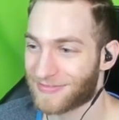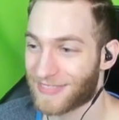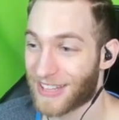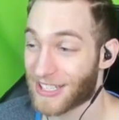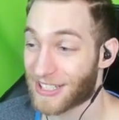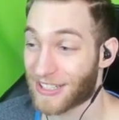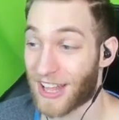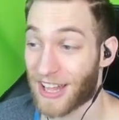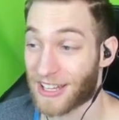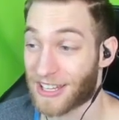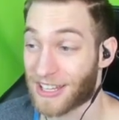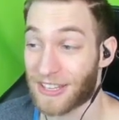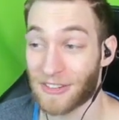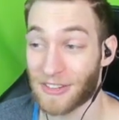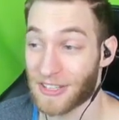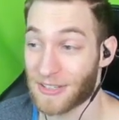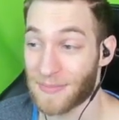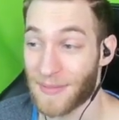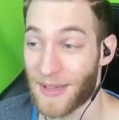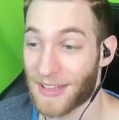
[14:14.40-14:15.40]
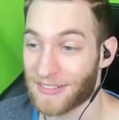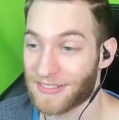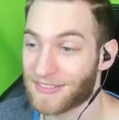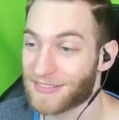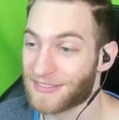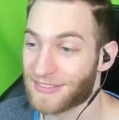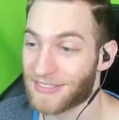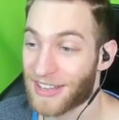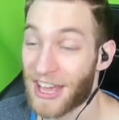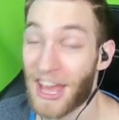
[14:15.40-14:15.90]
Takes a lot to kill this man.
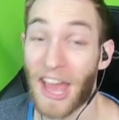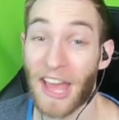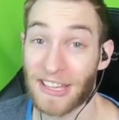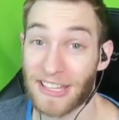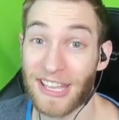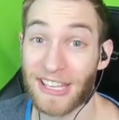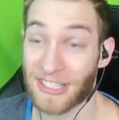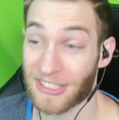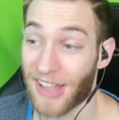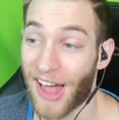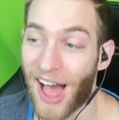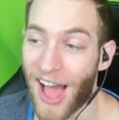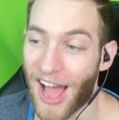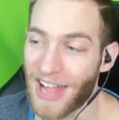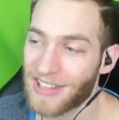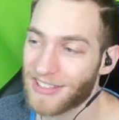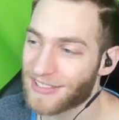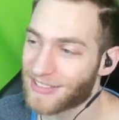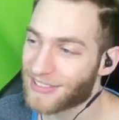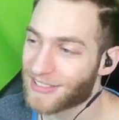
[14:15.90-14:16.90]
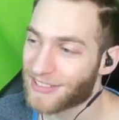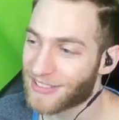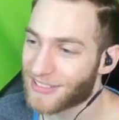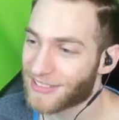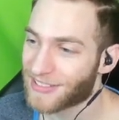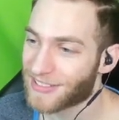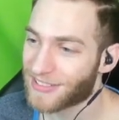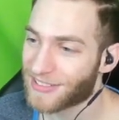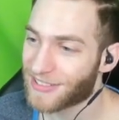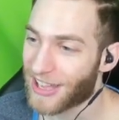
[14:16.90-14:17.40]
Takes a lot.
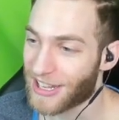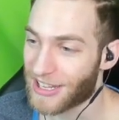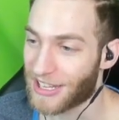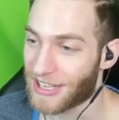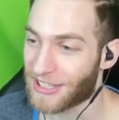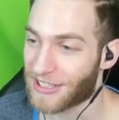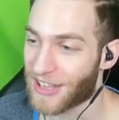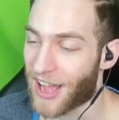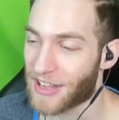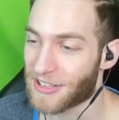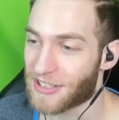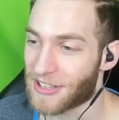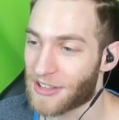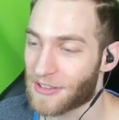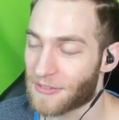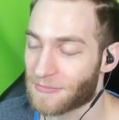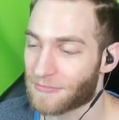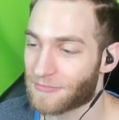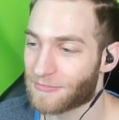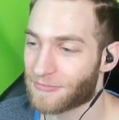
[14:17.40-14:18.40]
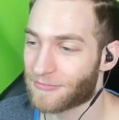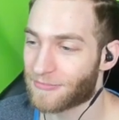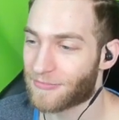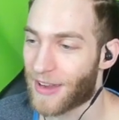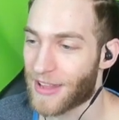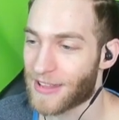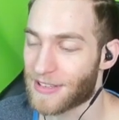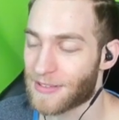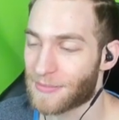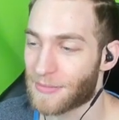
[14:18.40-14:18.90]
And then he died to the
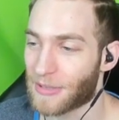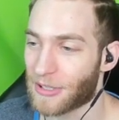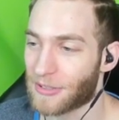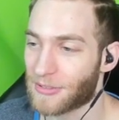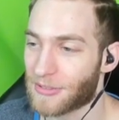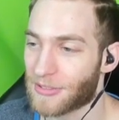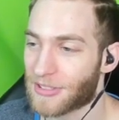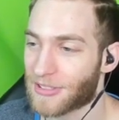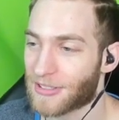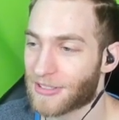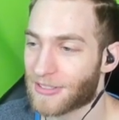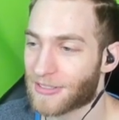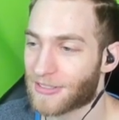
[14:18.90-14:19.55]
reds and blues.